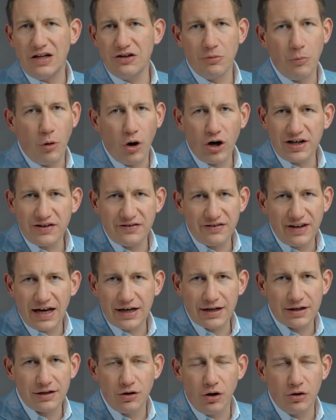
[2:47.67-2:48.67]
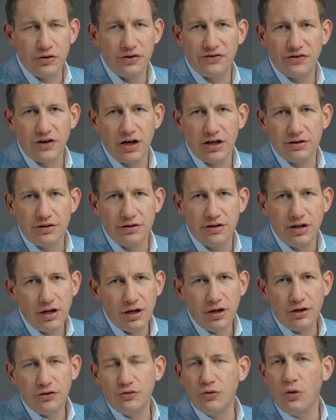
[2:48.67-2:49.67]
the market's not gonna all of a sudden
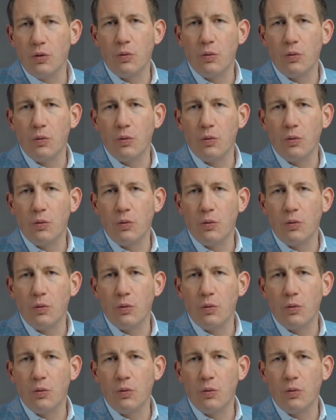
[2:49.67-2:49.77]
do